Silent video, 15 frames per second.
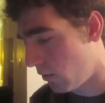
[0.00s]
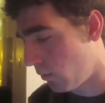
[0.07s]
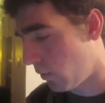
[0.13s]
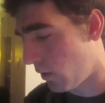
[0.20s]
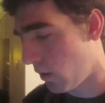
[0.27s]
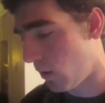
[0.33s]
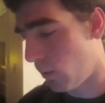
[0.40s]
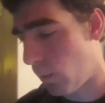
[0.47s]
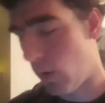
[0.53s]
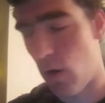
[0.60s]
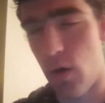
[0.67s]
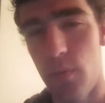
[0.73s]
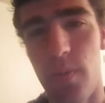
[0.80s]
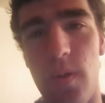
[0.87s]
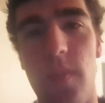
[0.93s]
we're, we're
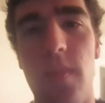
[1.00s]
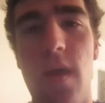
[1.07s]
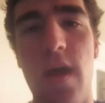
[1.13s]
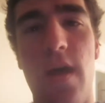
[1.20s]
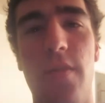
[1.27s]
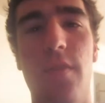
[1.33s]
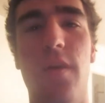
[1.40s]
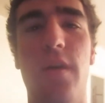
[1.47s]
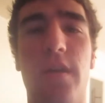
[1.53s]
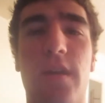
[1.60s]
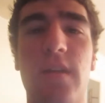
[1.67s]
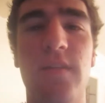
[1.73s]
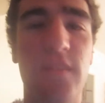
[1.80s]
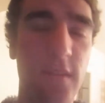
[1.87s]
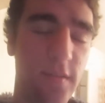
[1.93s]
hoping that the
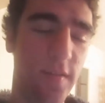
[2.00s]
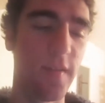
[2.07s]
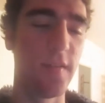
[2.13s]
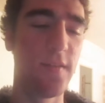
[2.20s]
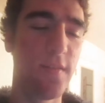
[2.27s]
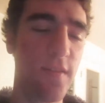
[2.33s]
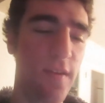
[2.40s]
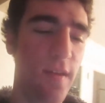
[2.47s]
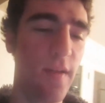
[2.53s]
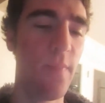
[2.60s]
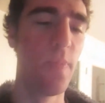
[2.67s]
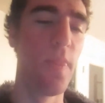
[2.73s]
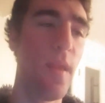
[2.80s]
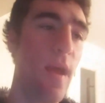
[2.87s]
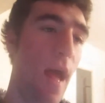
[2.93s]
consistency
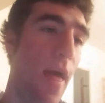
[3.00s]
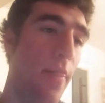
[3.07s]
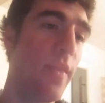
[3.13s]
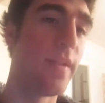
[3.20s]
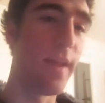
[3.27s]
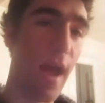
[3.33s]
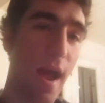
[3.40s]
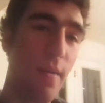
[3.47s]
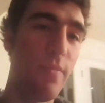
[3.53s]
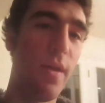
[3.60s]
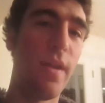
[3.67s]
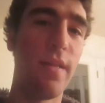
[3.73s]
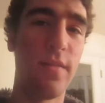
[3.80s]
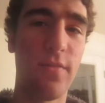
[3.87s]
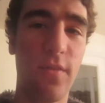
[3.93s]
and the time
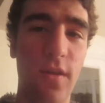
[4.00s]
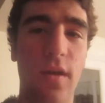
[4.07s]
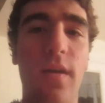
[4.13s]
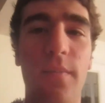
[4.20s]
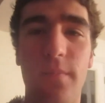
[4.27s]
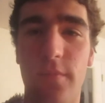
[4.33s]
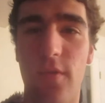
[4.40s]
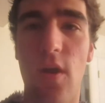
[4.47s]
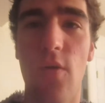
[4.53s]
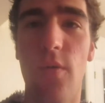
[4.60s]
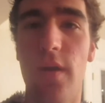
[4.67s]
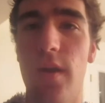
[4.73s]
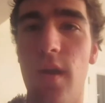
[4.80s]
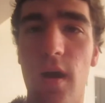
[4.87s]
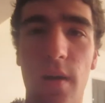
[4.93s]
that it's um,
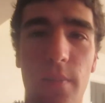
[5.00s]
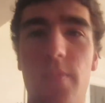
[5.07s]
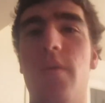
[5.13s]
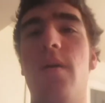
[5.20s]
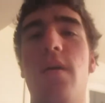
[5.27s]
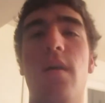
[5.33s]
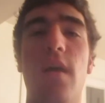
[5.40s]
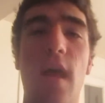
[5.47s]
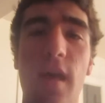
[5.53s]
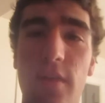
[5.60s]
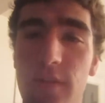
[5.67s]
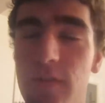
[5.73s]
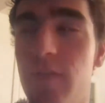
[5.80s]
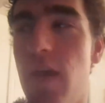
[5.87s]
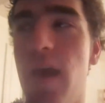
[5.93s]
going up the
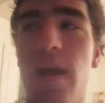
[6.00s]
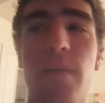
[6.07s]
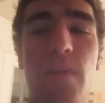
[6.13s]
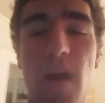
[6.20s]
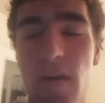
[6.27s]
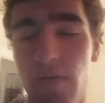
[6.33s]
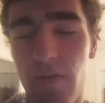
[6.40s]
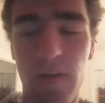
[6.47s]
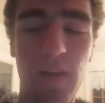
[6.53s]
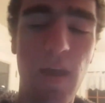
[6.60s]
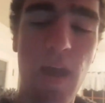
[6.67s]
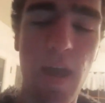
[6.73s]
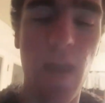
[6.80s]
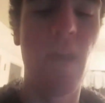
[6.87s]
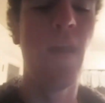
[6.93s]
same every
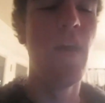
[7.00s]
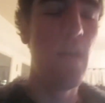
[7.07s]
day,